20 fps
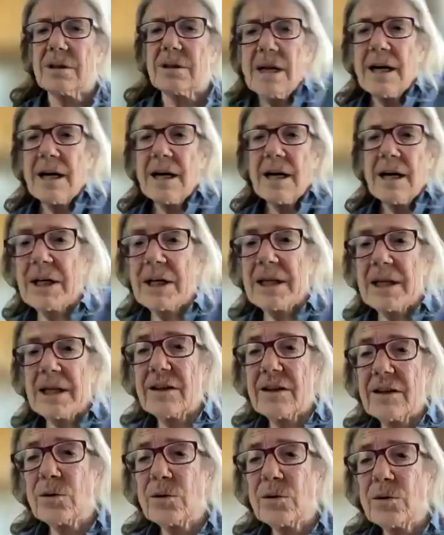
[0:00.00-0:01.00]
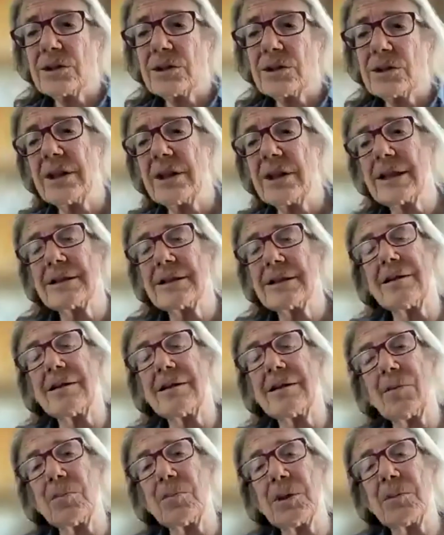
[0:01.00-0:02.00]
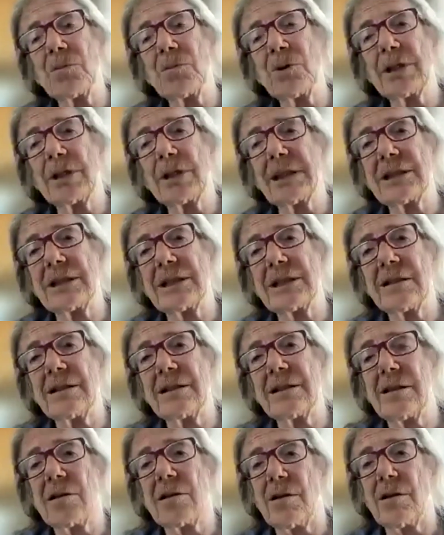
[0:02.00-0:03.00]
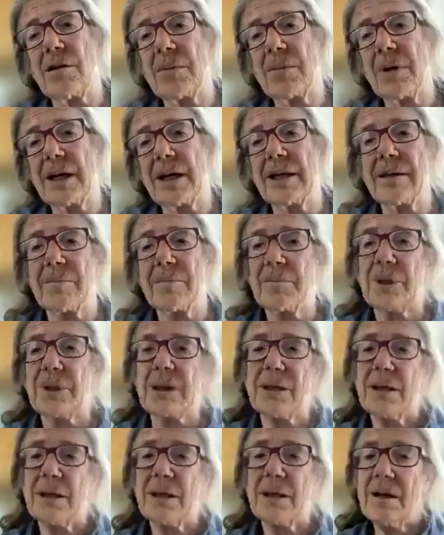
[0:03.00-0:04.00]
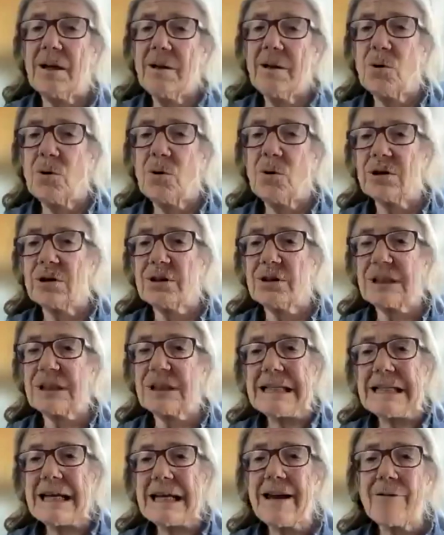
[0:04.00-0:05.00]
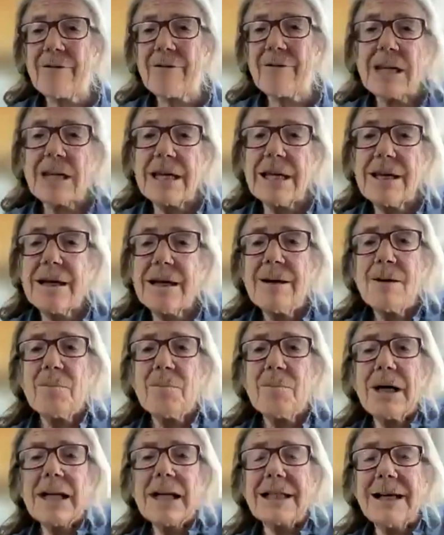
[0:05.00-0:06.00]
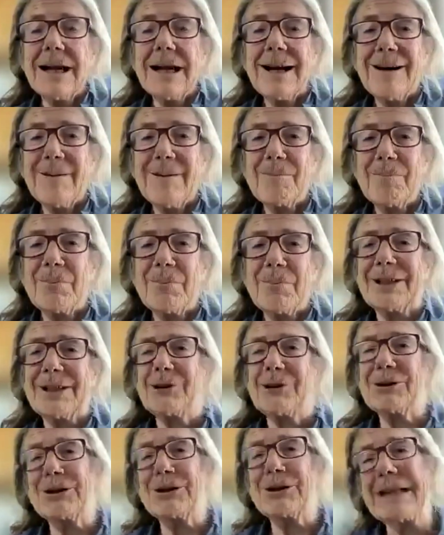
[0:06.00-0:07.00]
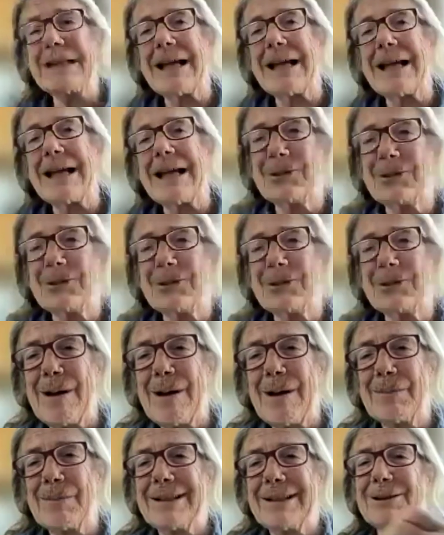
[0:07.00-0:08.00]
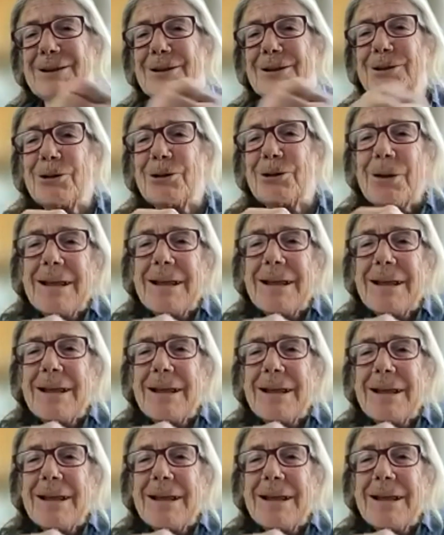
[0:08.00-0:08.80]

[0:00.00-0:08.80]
Um, another question that's a little bit more detailed and might be more staffy but um but your staff is so fabulous so it